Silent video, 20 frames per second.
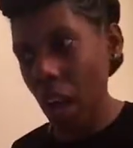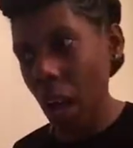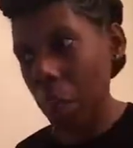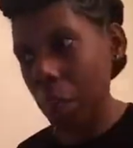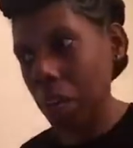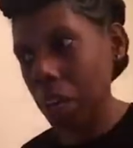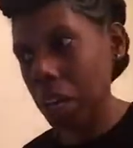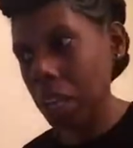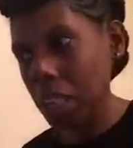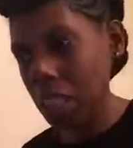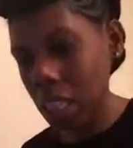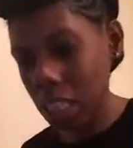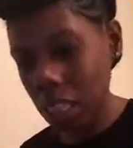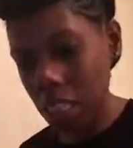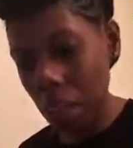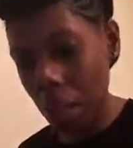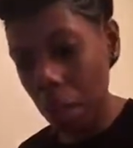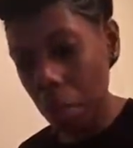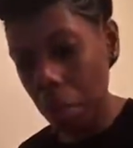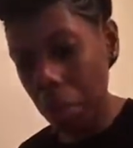I'm going to cut this
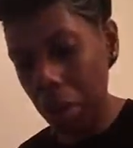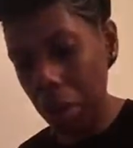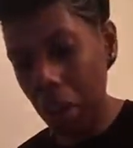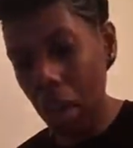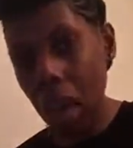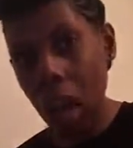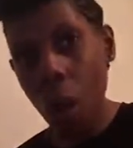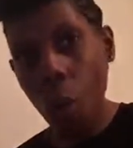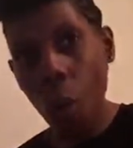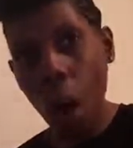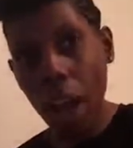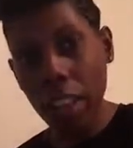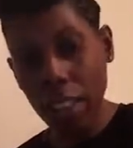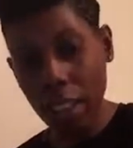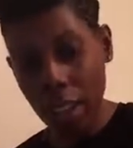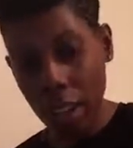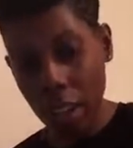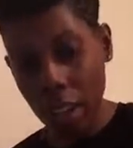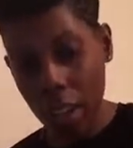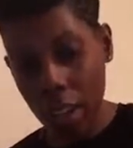up, but as
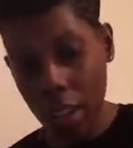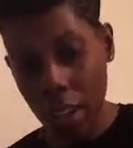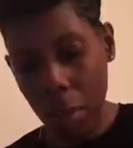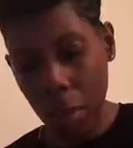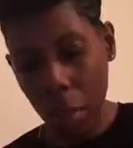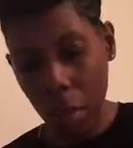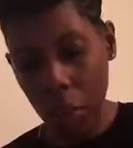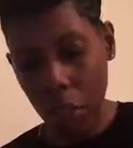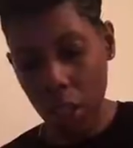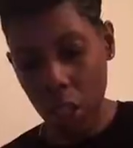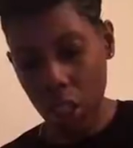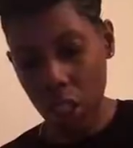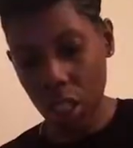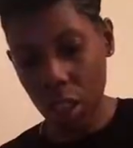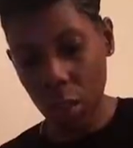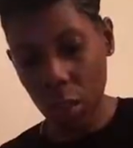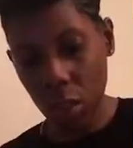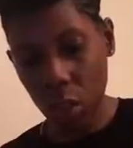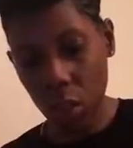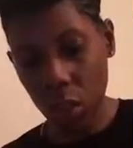I cut it up, I want to share
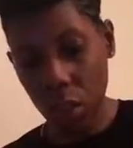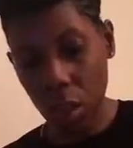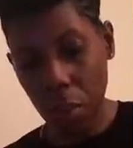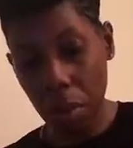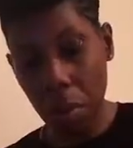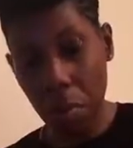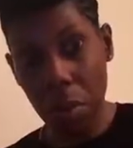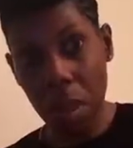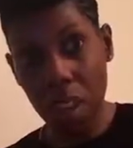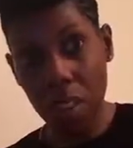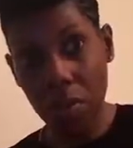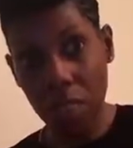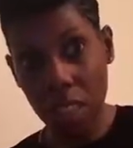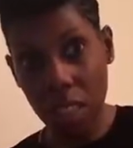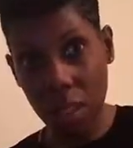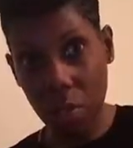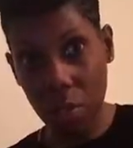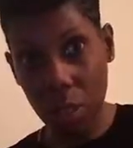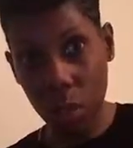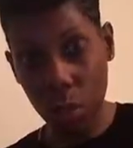with you some of the
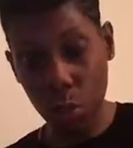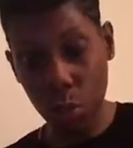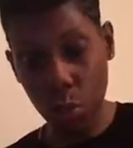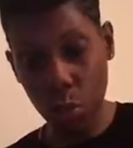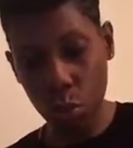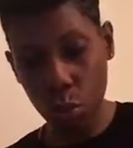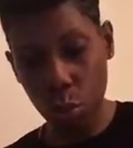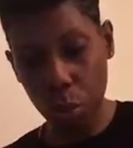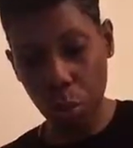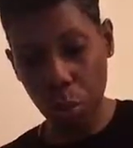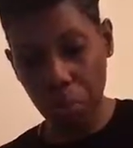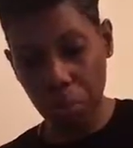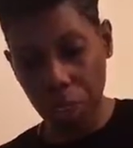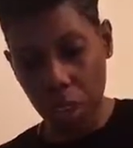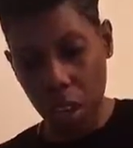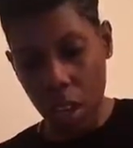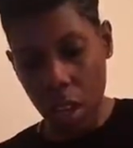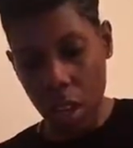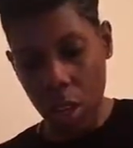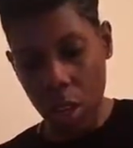benefits of miso soup.
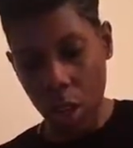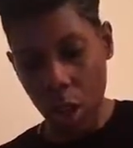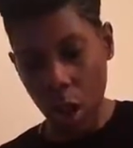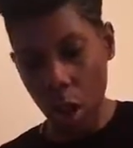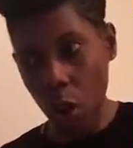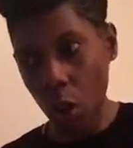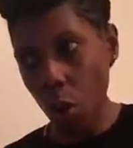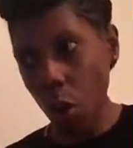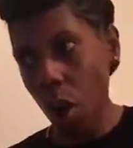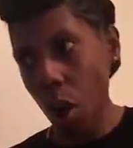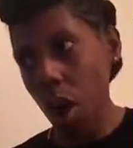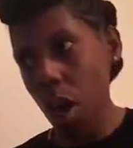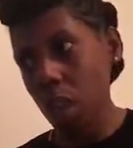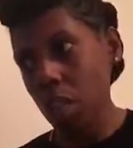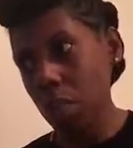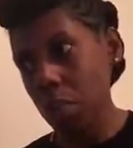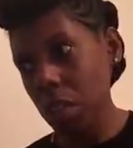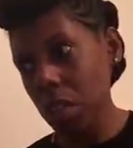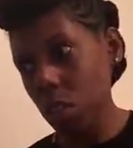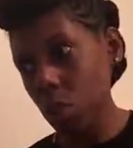So
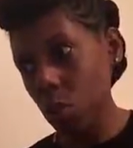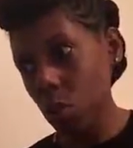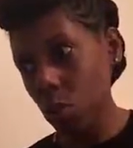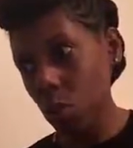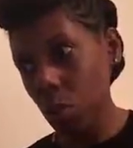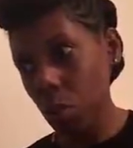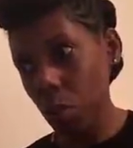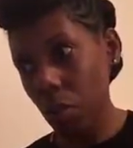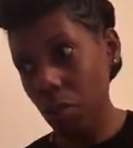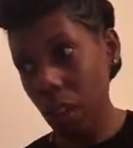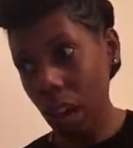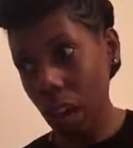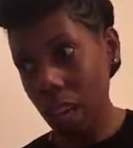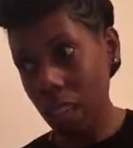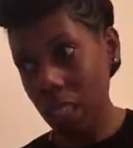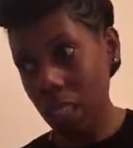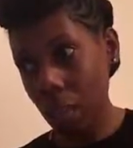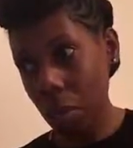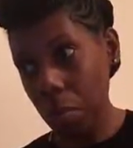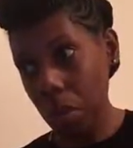miso soup
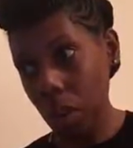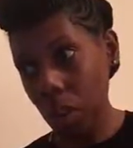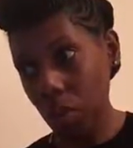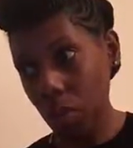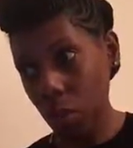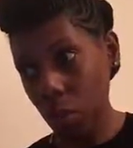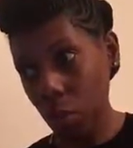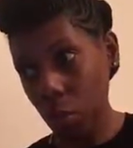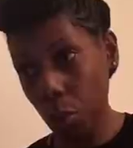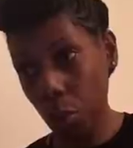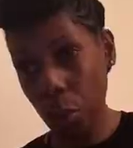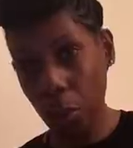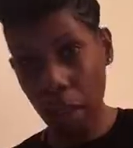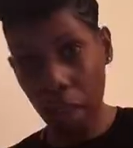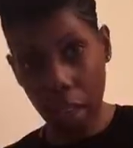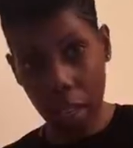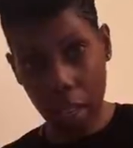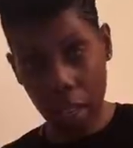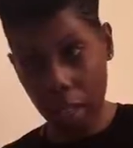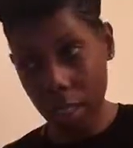provides beneficial
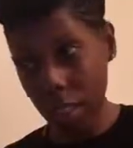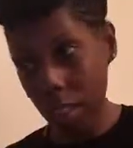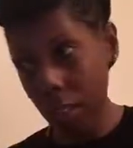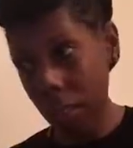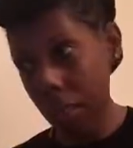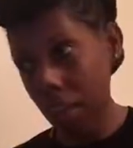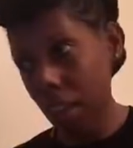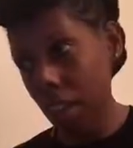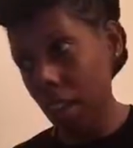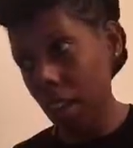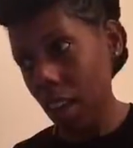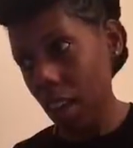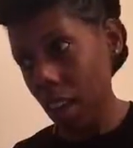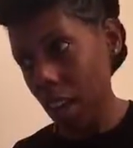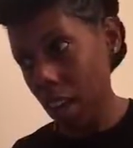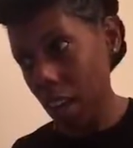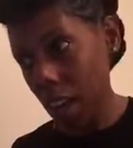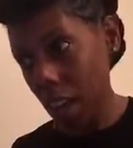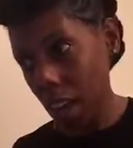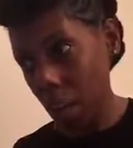probiotics.
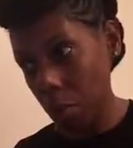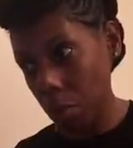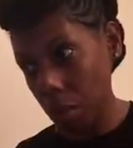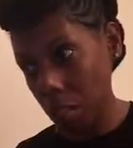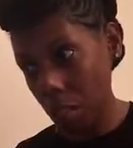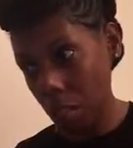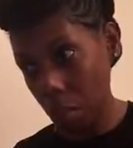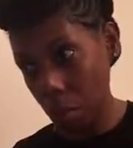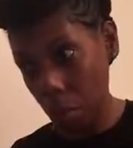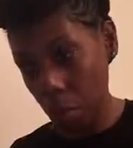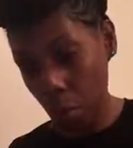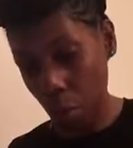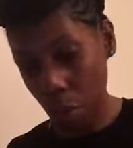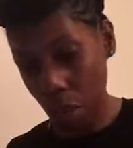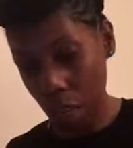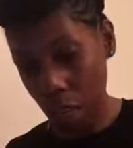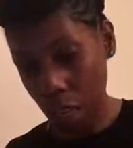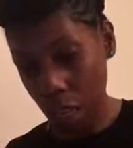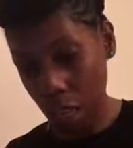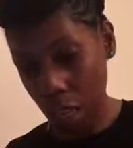It helps
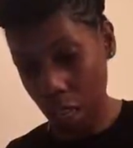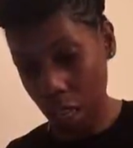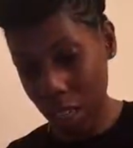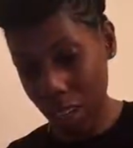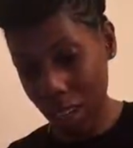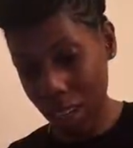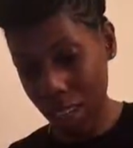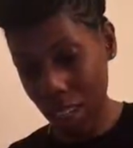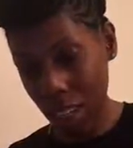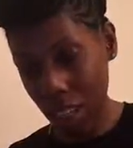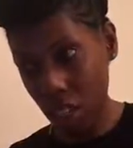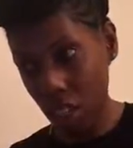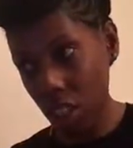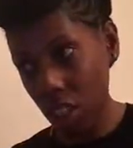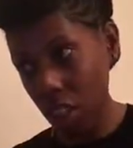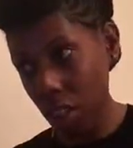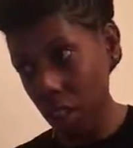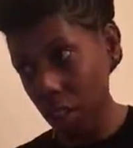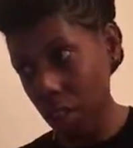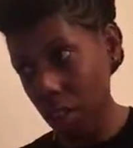improve
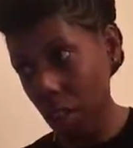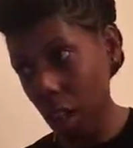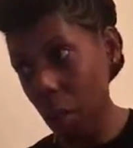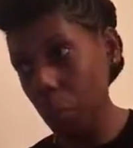digestion,